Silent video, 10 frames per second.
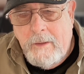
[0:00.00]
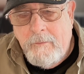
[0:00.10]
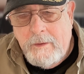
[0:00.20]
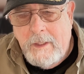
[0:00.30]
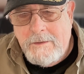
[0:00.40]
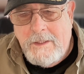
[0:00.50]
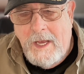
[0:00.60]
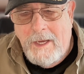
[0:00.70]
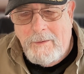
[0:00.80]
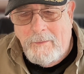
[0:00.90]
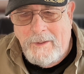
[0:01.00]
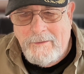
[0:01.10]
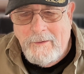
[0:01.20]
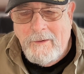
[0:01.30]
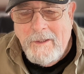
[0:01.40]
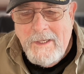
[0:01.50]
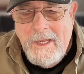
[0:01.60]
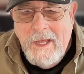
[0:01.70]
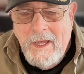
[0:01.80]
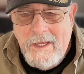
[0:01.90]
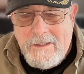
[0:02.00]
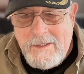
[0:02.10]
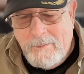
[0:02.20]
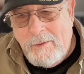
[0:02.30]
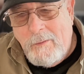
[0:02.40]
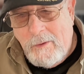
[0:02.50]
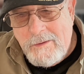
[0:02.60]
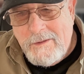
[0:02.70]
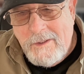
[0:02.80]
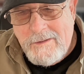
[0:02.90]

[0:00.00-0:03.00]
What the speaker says: Everything's concrete there, except of course the